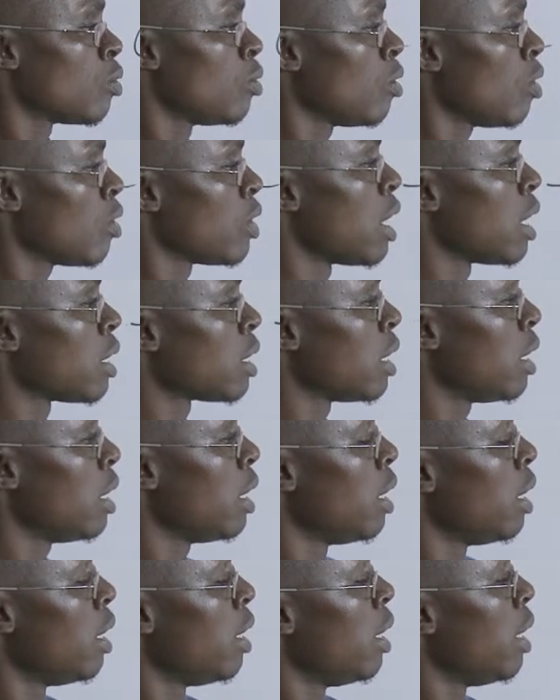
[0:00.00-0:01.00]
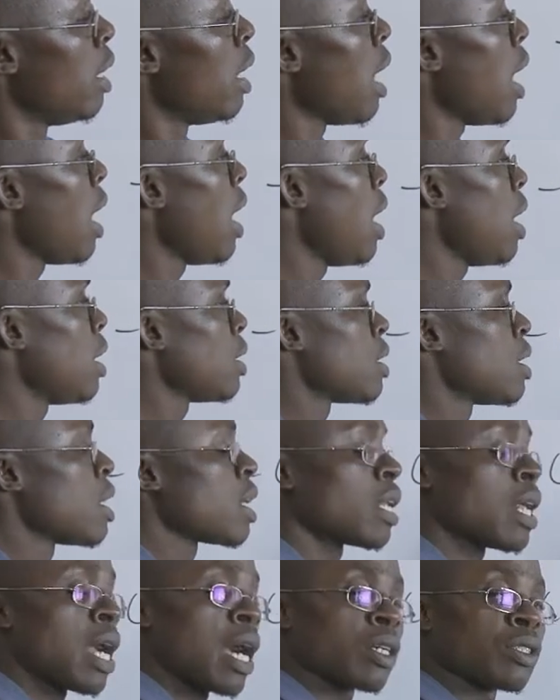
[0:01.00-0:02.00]
to know that as the
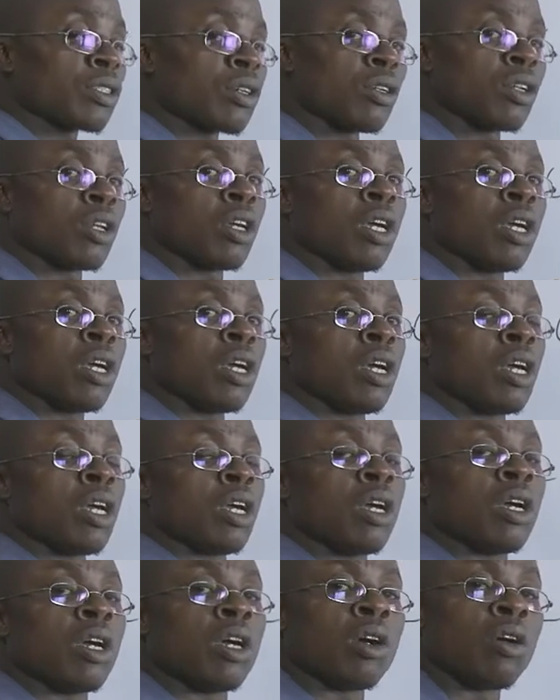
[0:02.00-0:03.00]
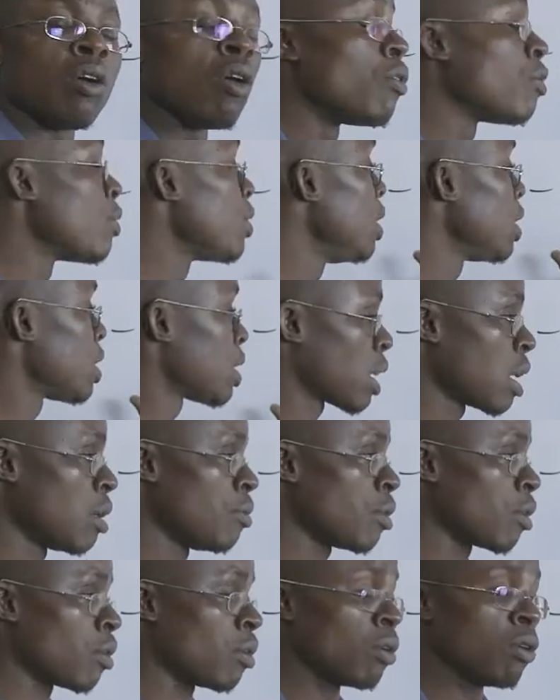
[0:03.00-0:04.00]
reaction of this
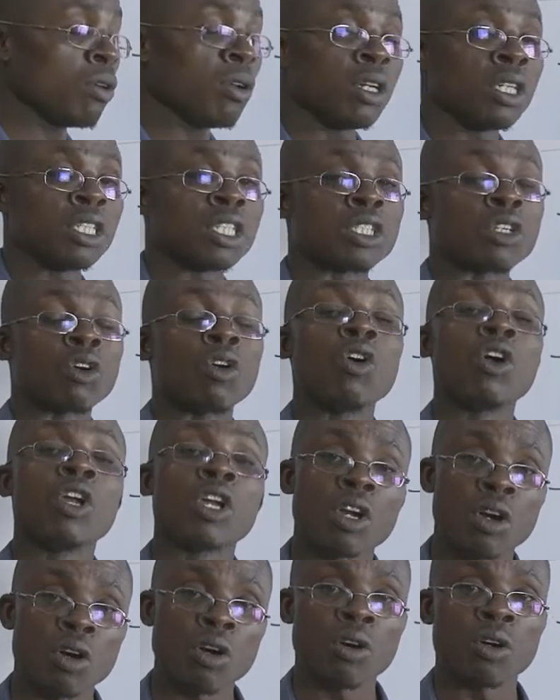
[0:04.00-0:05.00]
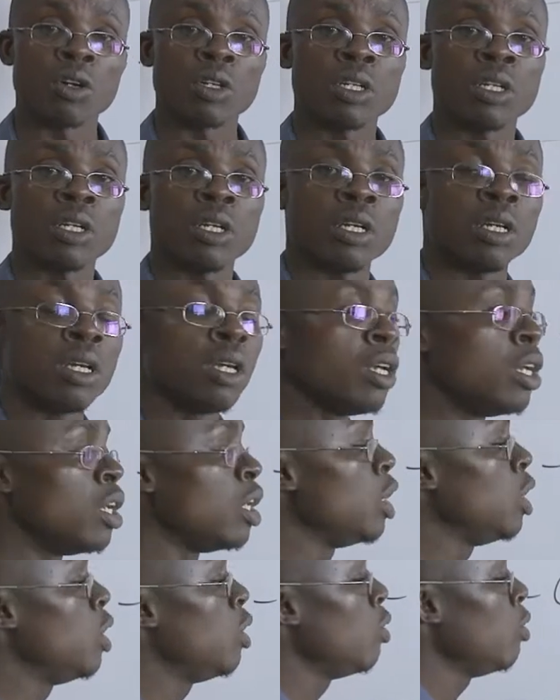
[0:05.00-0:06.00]
chemical is going on,
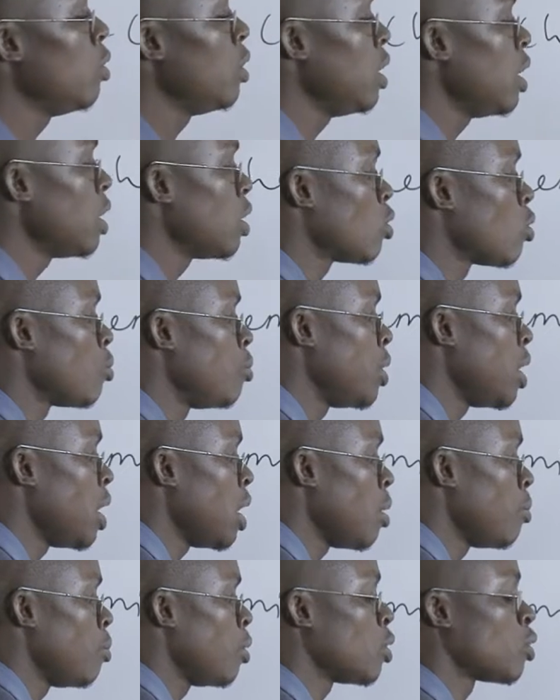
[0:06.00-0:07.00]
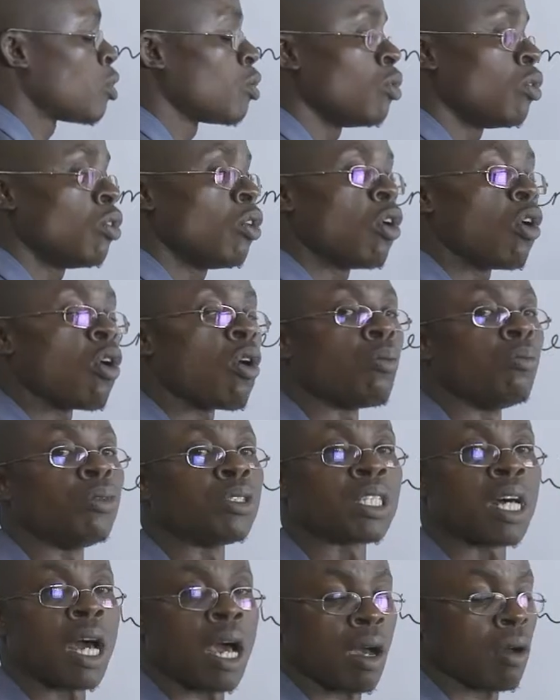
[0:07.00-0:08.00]
you need to be able to
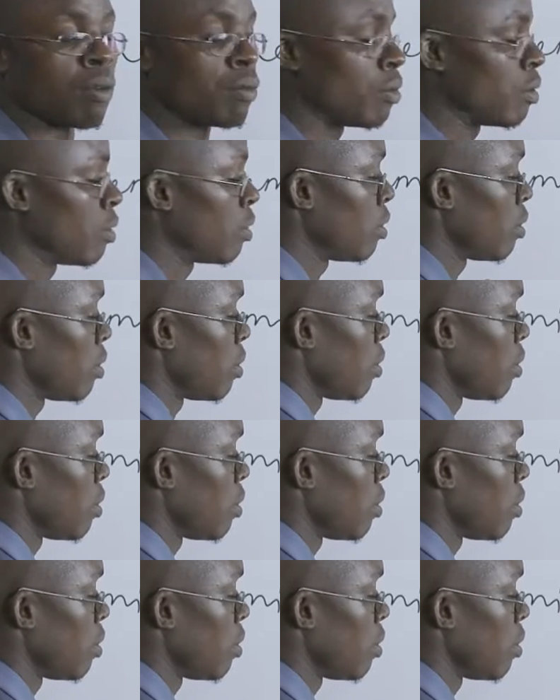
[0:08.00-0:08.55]
observe.